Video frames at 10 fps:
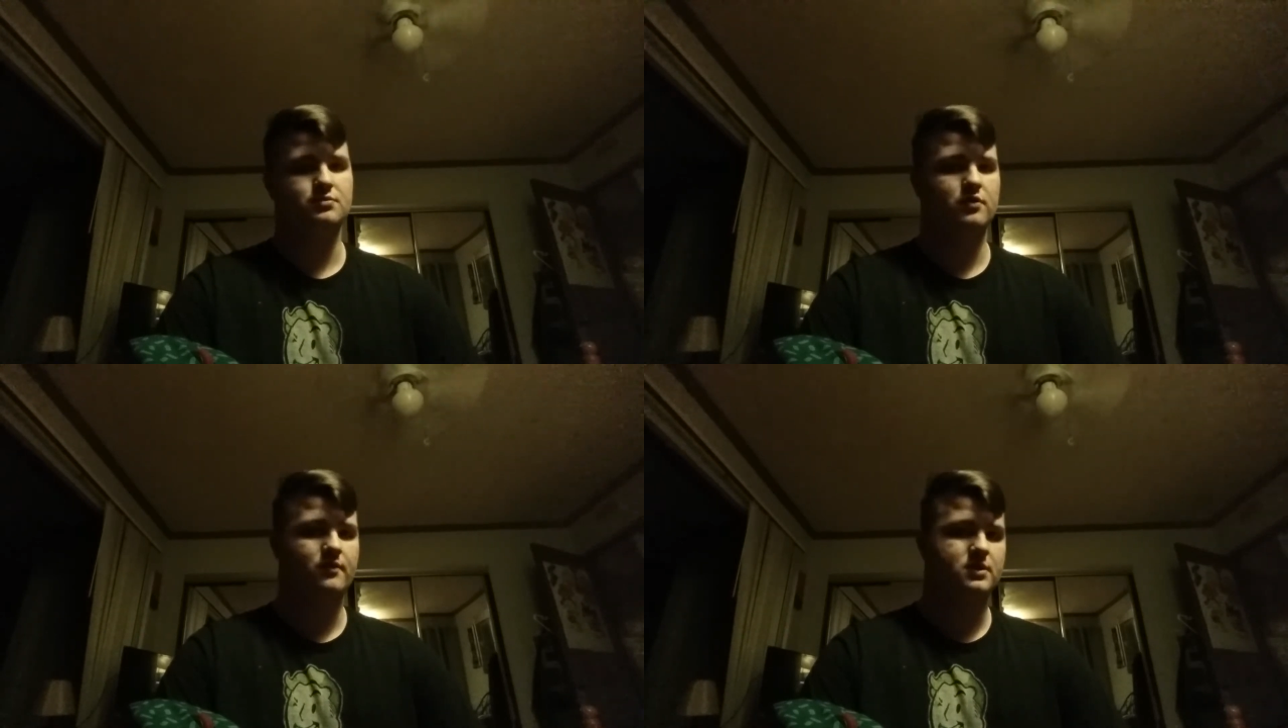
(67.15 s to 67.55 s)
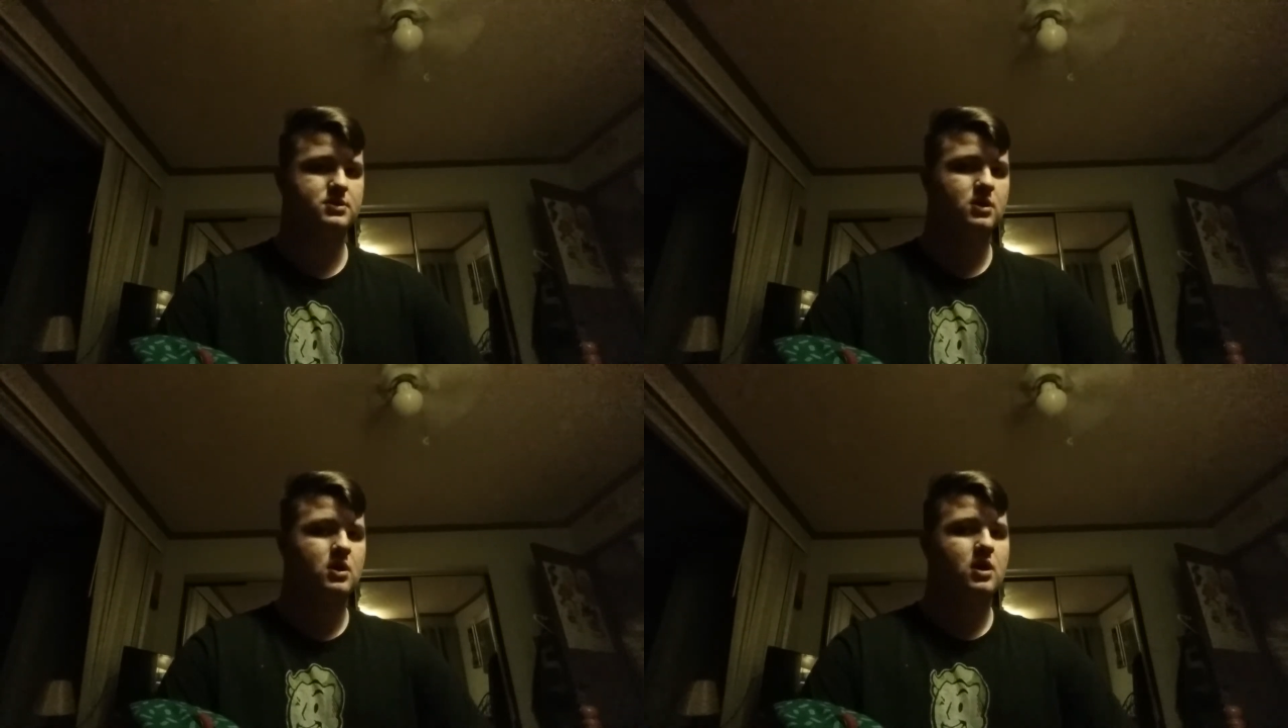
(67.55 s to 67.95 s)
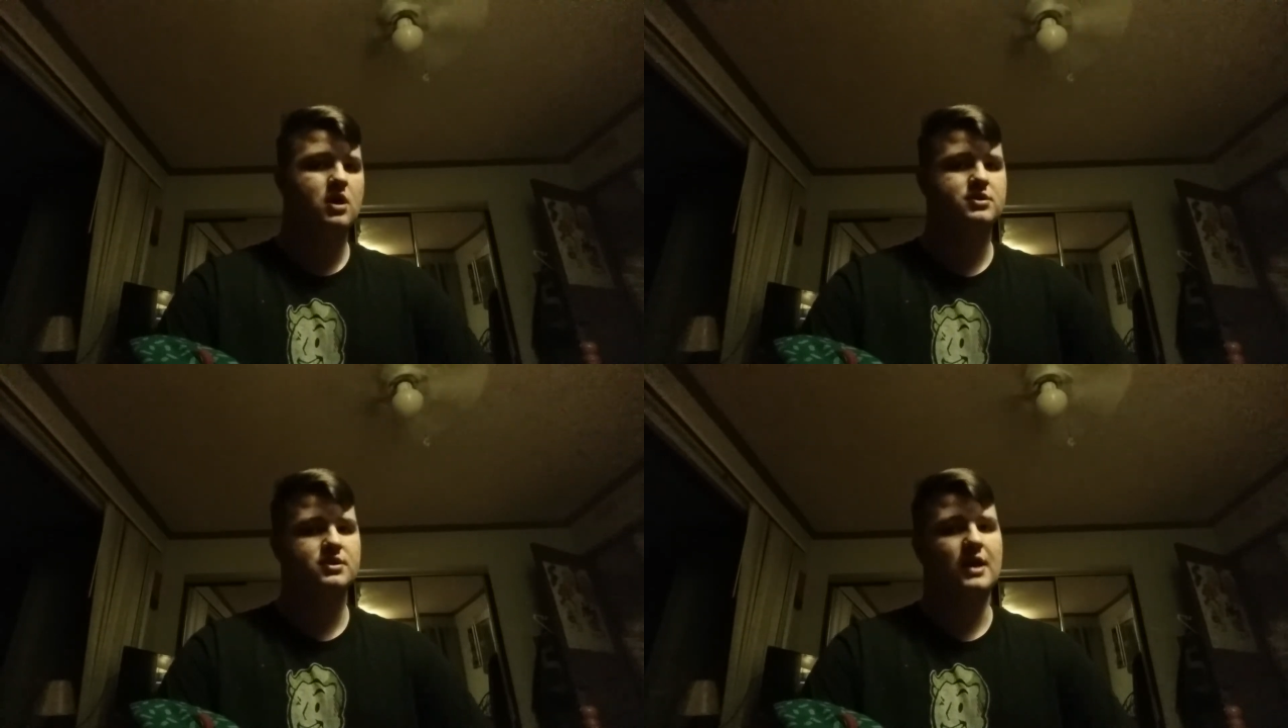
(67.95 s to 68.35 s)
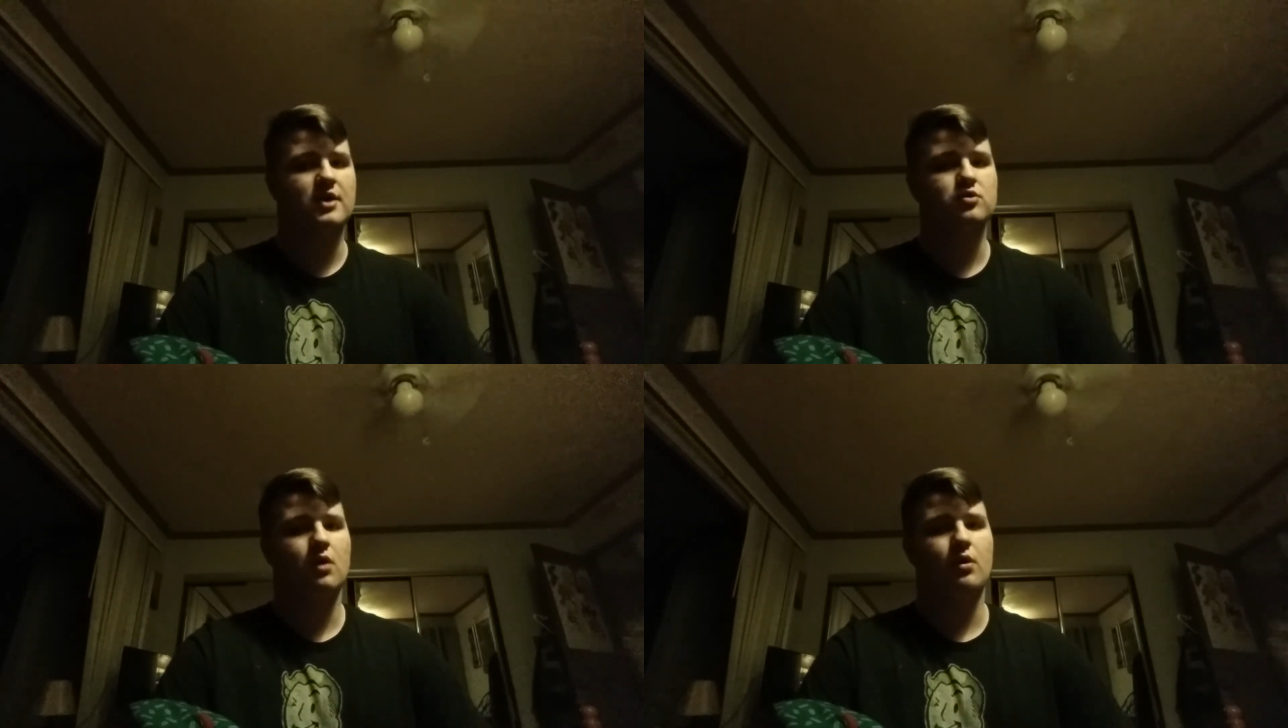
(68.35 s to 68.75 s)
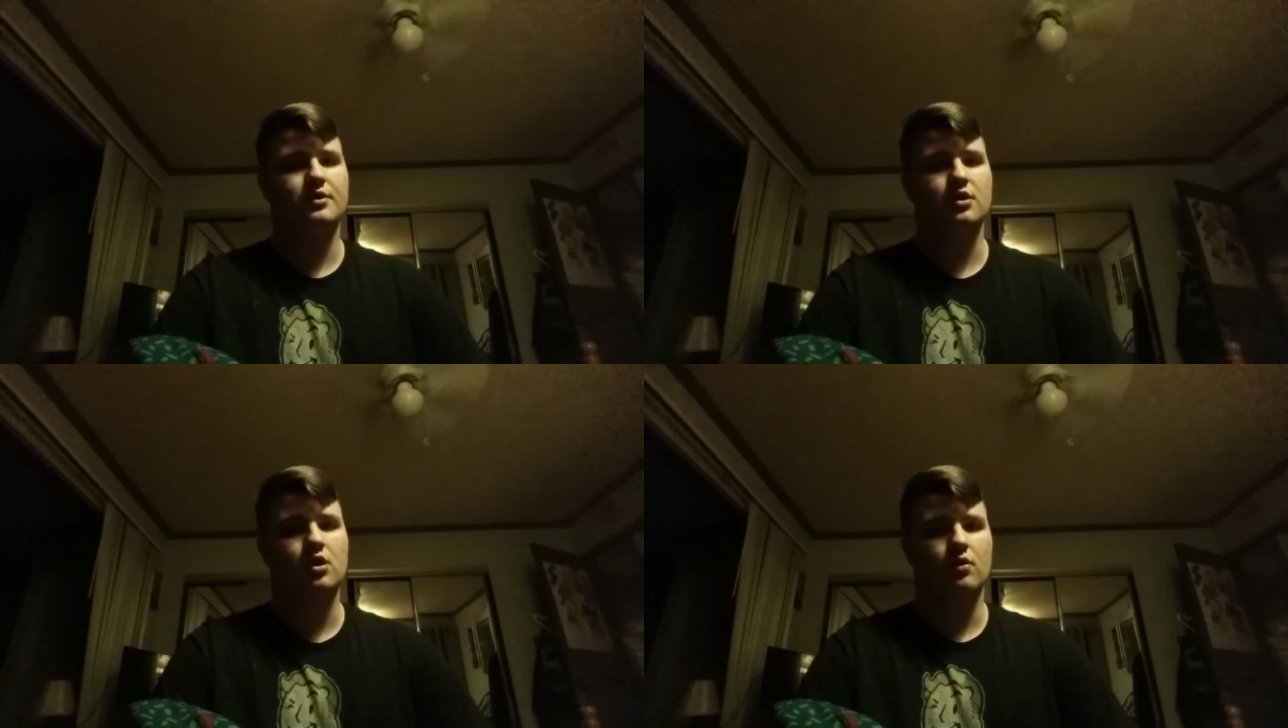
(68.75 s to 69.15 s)
movies, cause that's what I
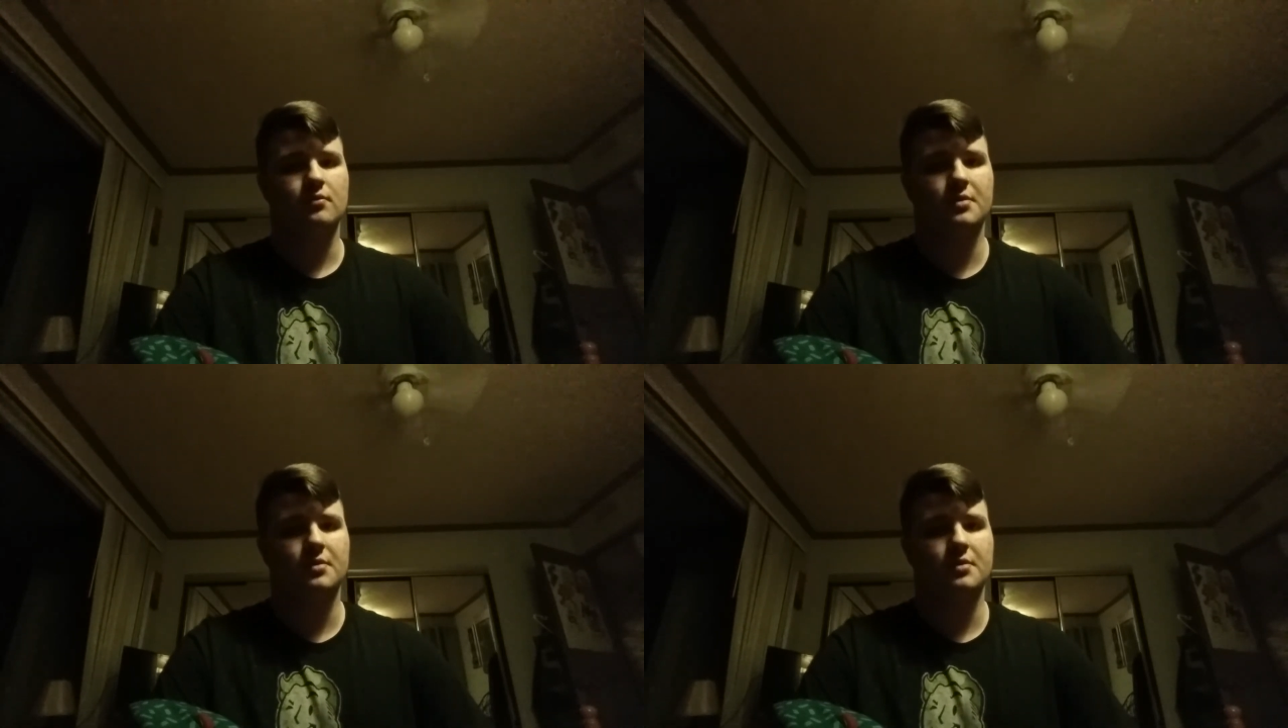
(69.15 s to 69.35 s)
want to do.